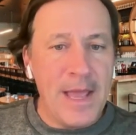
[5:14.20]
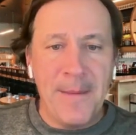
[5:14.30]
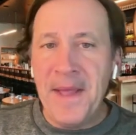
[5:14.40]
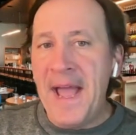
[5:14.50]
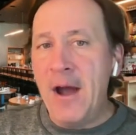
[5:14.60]

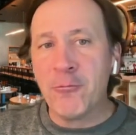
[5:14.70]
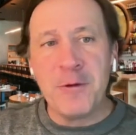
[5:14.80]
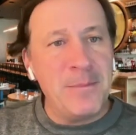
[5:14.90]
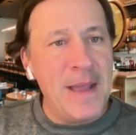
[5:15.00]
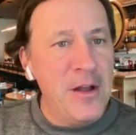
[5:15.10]
Bama out
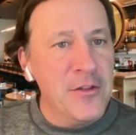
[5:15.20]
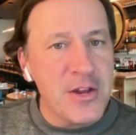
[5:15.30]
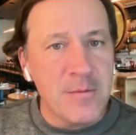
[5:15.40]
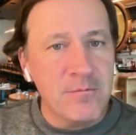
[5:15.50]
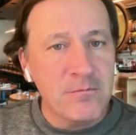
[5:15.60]

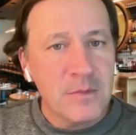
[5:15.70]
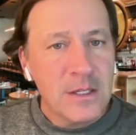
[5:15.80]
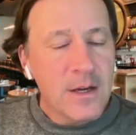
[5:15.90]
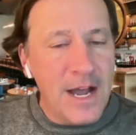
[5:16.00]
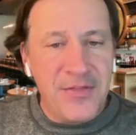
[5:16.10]
rebounded them.
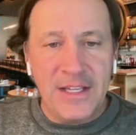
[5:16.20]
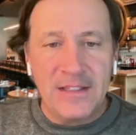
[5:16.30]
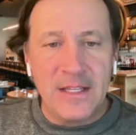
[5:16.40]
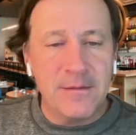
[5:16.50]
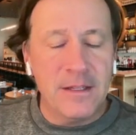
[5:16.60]
I
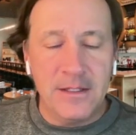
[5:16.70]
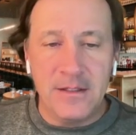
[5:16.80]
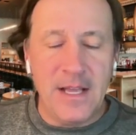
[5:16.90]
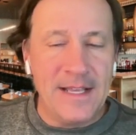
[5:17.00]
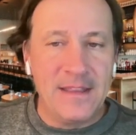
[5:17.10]
think
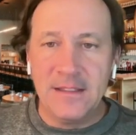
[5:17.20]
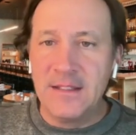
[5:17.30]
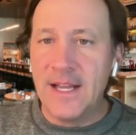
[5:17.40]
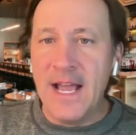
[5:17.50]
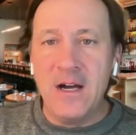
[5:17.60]

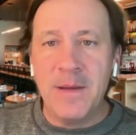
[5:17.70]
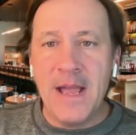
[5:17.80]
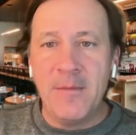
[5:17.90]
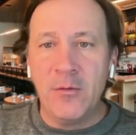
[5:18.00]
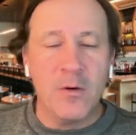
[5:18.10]
that
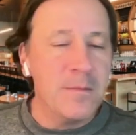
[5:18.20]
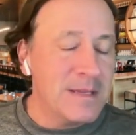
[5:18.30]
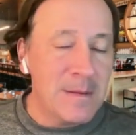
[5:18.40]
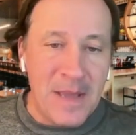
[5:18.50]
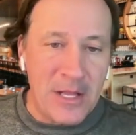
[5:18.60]
Alabama will
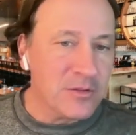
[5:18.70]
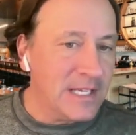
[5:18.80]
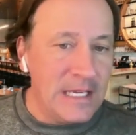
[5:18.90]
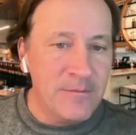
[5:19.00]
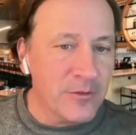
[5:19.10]
be a better
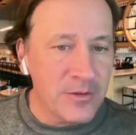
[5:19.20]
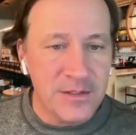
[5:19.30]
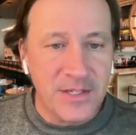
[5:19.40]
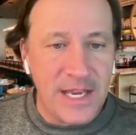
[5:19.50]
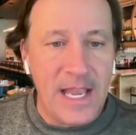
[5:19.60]
team for
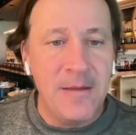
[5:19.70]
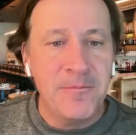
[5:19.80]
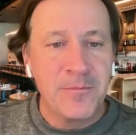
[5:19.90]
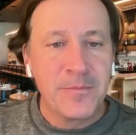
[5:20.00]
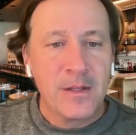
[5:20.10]
this
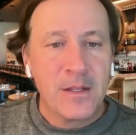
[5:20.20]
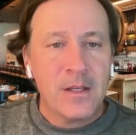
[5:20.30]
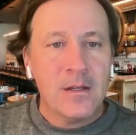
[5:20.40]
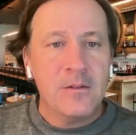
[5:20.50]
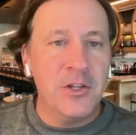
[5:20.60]
game.
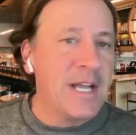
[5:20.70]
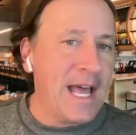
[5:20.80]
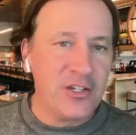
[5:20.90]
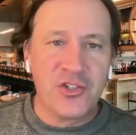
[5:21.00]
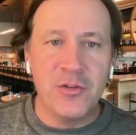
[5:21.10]
You
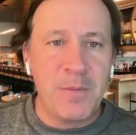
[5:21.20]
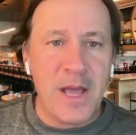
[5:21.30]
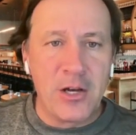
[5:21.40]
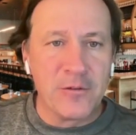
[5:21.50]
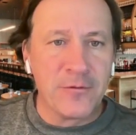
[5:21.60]
got to shoot
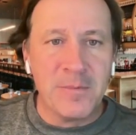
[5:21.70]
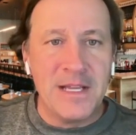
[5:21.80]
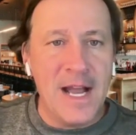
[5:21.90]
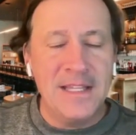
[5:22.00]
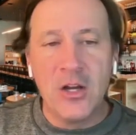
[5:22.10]
better from
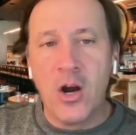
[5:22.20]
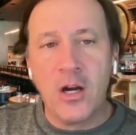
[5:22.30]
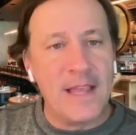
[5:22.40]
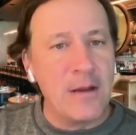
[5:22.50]
behind the arc.